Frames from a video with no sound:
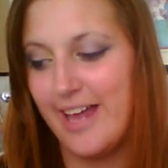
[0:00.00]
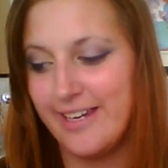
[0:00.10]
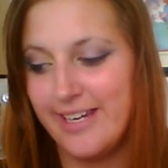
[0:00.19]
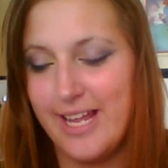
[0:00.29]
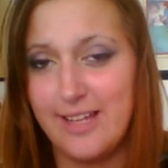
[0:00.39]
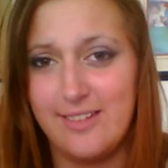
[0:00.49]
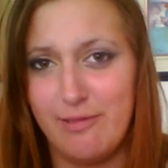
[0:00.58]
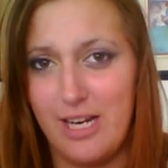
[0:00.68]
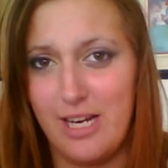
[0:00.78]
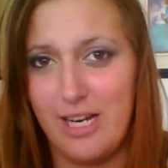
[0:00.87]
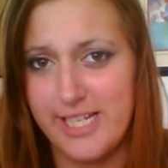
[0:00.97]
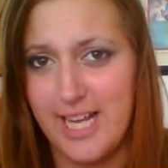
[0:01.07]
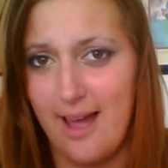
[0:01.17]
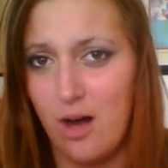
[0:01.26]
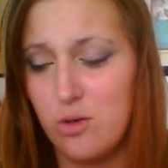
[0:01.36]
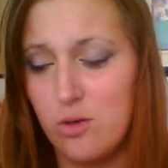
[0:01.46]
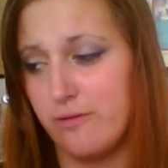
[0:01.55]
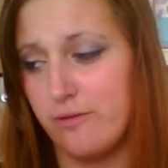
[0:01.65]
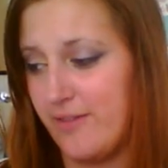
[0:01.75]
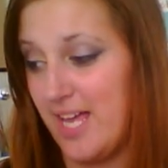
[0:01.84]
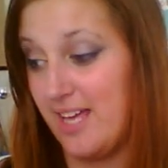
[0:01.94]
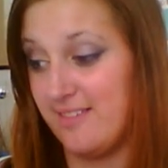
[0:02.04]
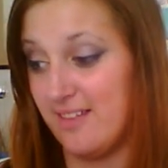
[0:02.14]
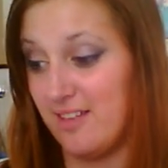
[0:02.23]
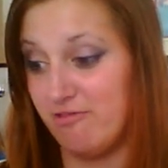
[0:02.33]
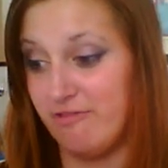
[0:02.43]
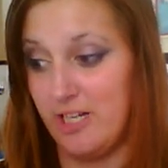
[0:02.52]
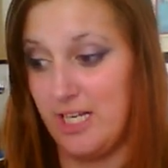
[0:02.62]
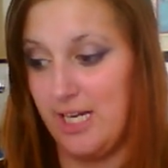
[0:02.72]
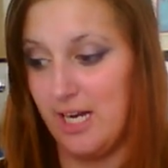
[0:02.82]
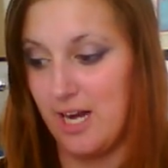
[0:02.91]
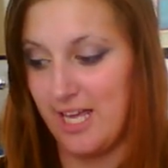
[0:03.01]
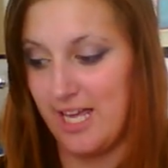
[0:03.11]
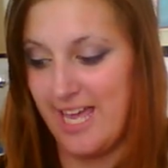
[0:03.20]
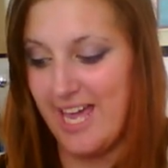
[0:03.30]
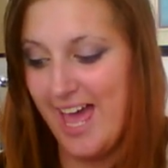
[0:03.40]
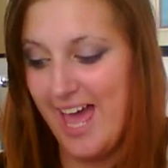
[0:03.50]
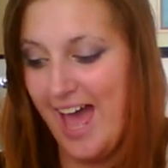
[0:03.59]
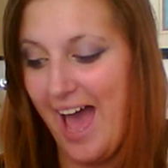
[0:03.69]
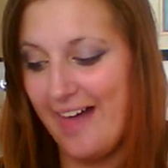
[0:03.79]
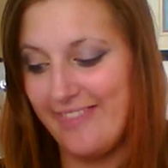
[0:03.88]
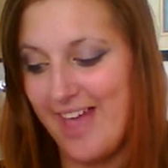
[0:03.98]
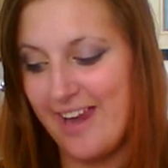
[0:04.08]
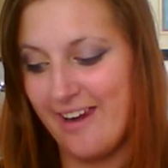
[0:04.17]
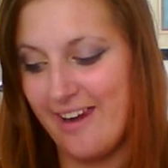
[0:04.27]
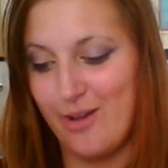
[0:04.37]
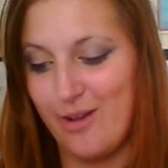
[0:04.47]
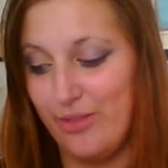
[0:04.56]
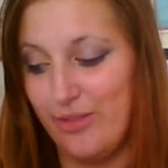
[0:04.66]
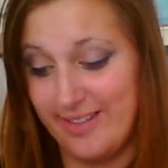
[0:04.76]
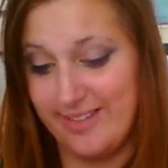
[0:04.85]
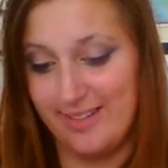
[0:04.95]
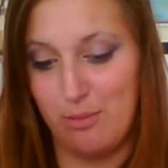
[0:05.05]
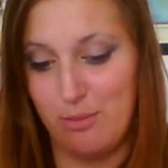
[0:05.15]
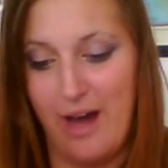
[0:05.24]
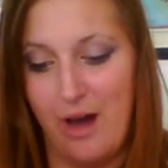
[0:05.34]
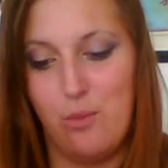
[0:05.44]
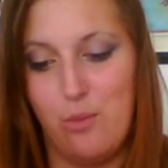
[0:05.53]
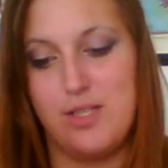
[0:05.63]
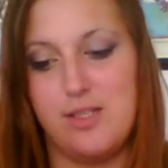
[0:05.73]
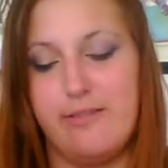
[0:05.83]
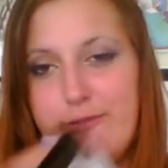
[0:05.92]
And NYX was really hard to get hold of over here, so I was really lucky. And then I got this as well, which